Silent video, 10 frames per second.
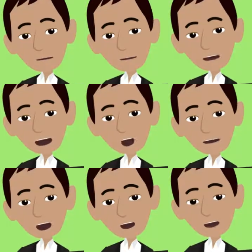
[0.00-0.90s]
One
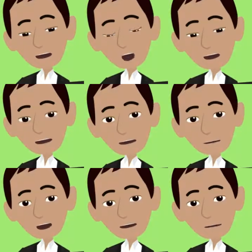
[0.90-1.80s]
person winning at
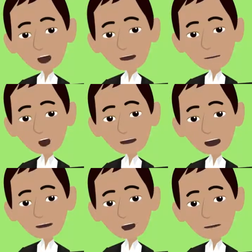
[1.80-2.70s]
the expense of
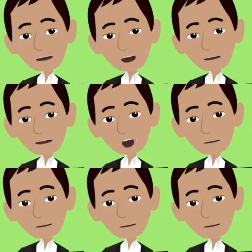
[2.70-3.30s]
another is simply